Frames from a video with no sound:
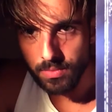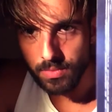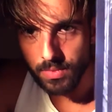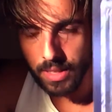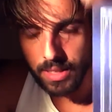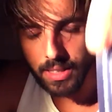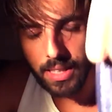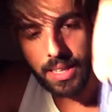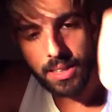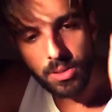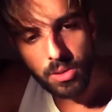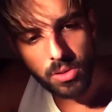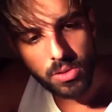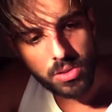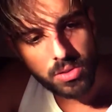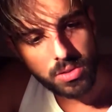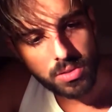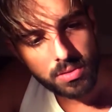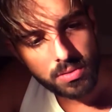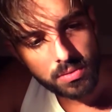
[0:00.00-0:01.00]
It
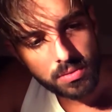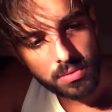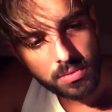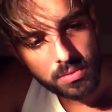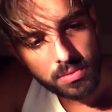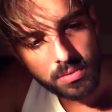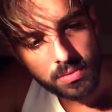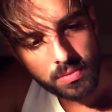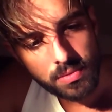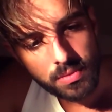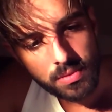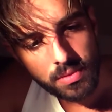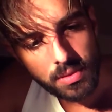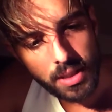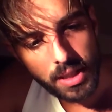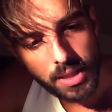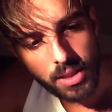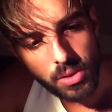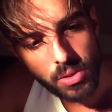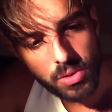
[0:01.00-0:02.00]

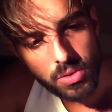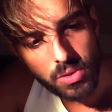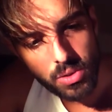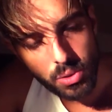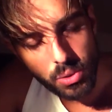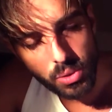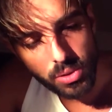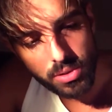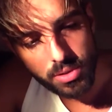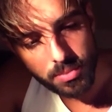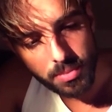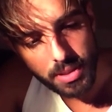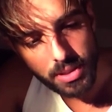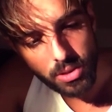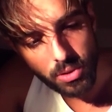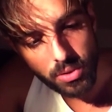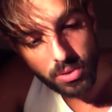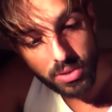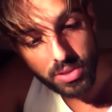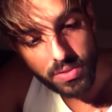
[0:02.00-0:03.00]
looks cool to me
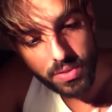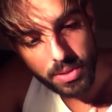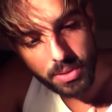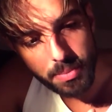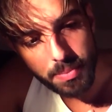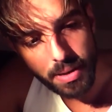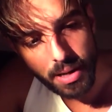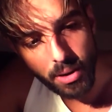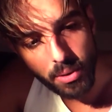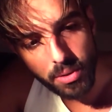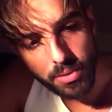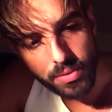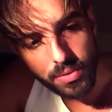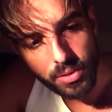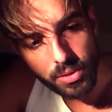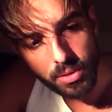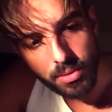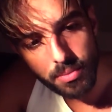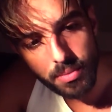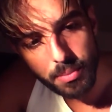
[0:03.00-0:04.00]
though, it looks very
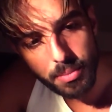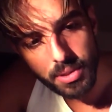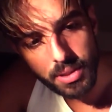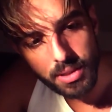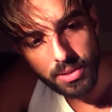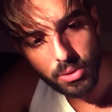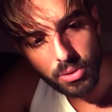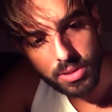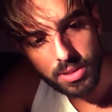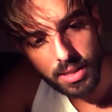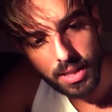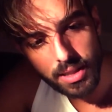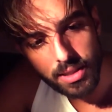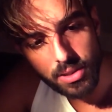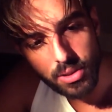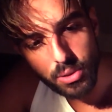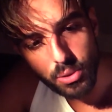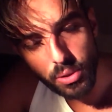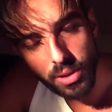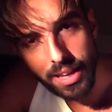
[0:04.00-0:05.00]
powerful, but it looks like
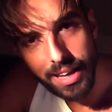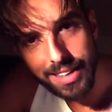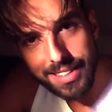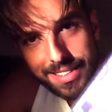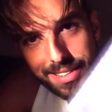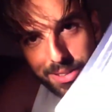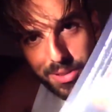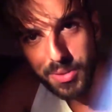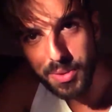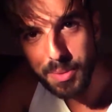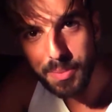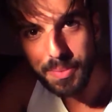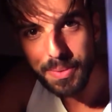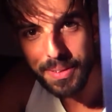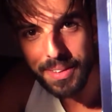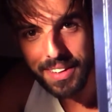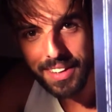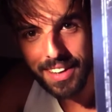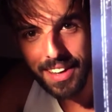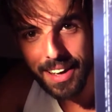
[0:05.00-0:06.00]
a cool acid trip.
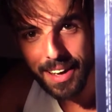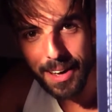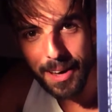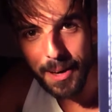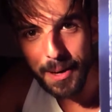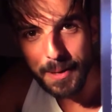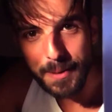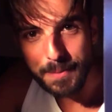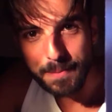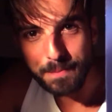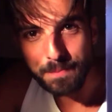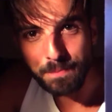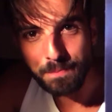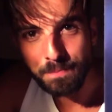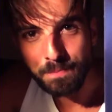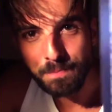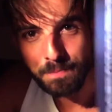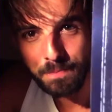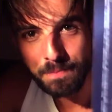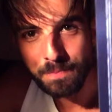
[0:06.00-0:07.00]

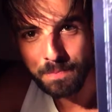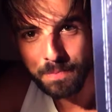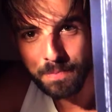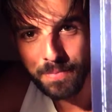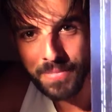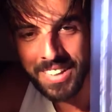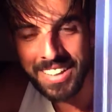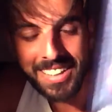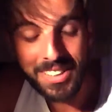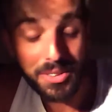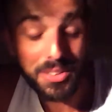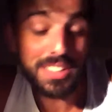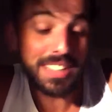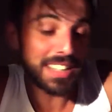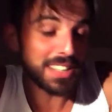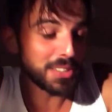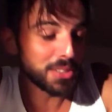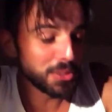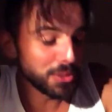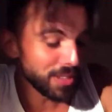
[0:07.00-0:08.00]
It looks
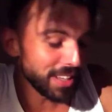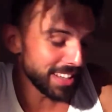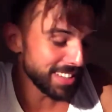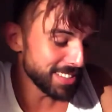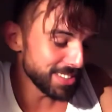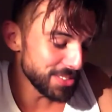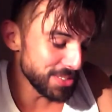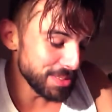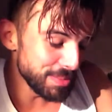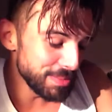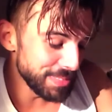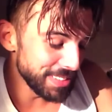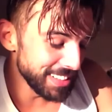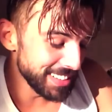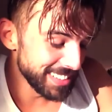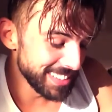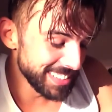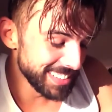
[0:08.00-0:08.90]
like a cool acid trip, yeah.